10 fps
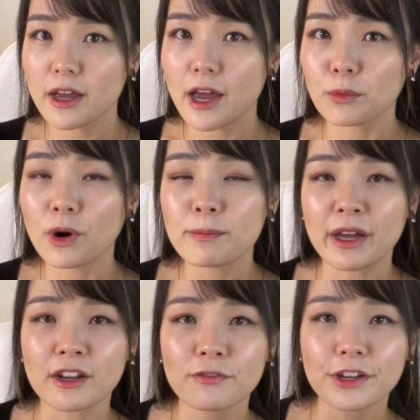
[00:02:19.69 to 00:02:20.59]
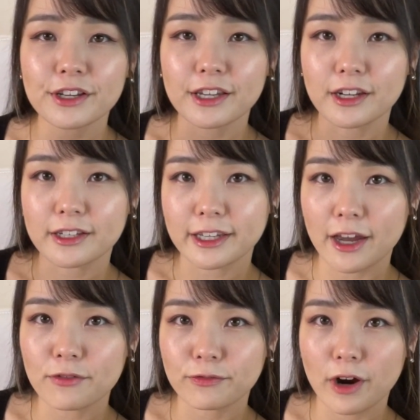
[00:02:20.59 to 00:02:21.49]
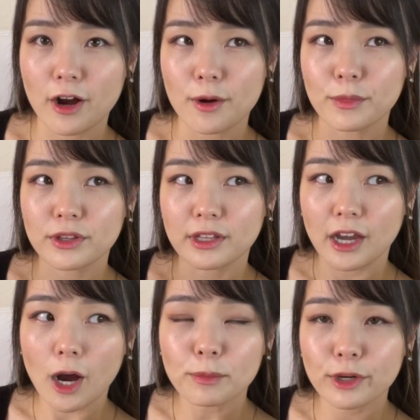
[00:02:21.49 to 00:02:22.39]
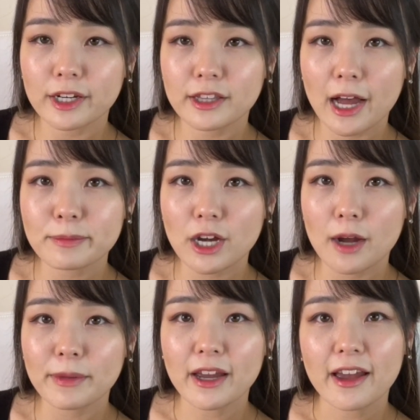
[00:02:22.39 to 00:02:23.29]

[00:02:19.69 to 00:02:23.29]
And what benefit can I get from the upgraded laptop?